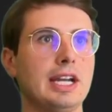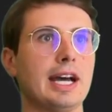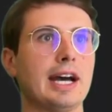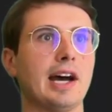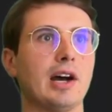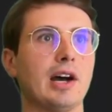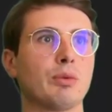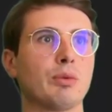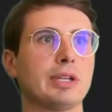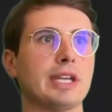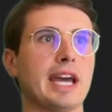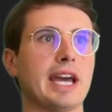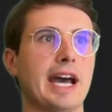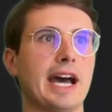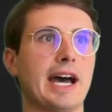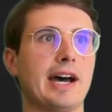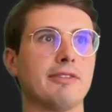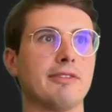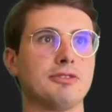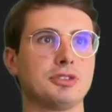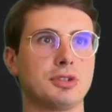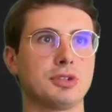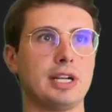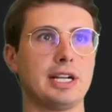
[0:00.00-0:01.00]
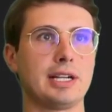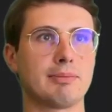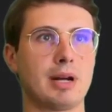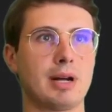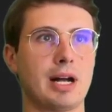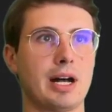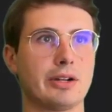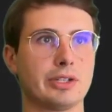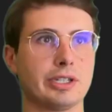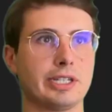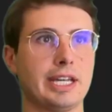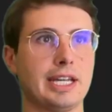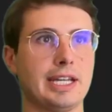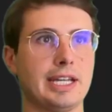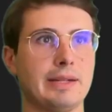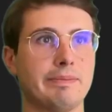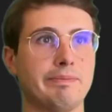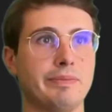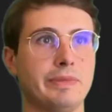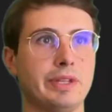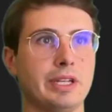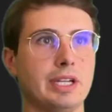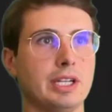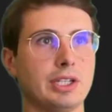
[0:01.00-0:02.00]
uh, we have training model
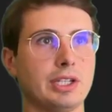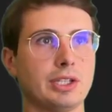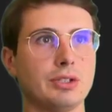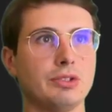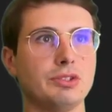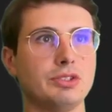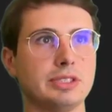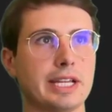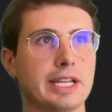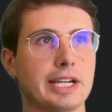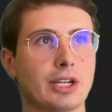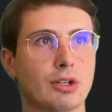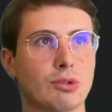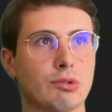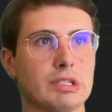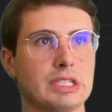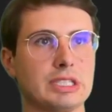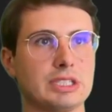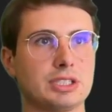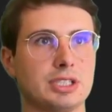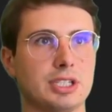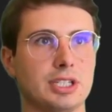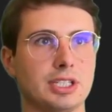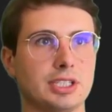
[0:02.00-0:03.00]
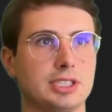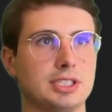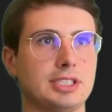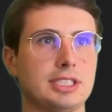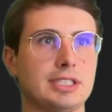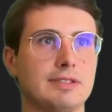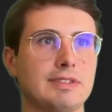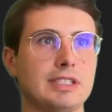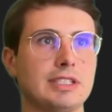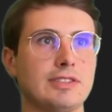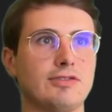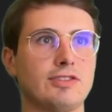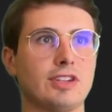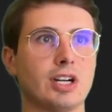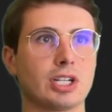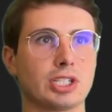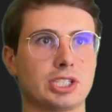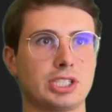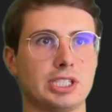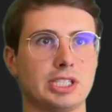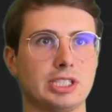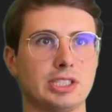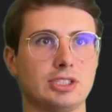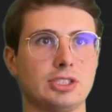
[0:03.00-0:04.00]
name using that grid search CV
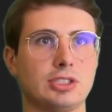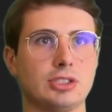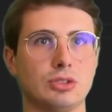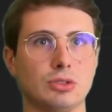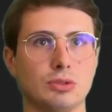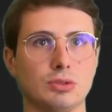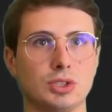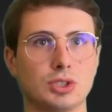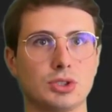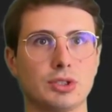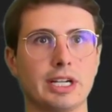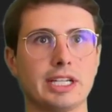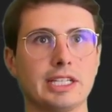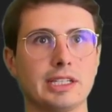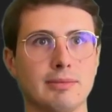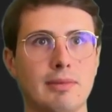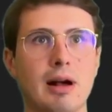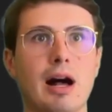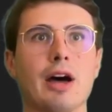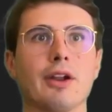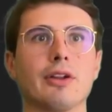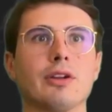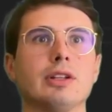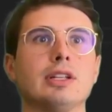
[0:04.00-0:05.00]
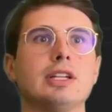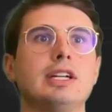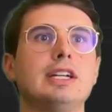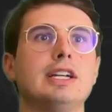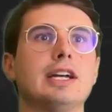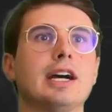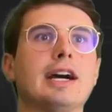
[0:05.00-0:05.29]
function to train the model.